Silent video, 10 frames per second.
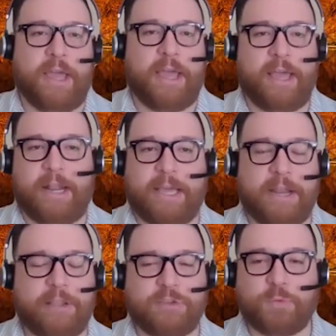And I
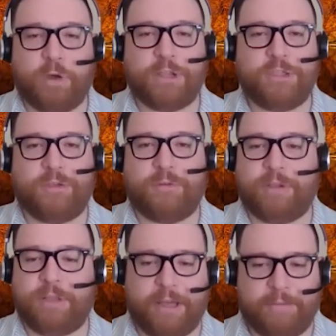kind of just wanted you
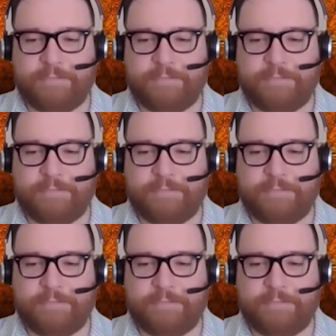to uh,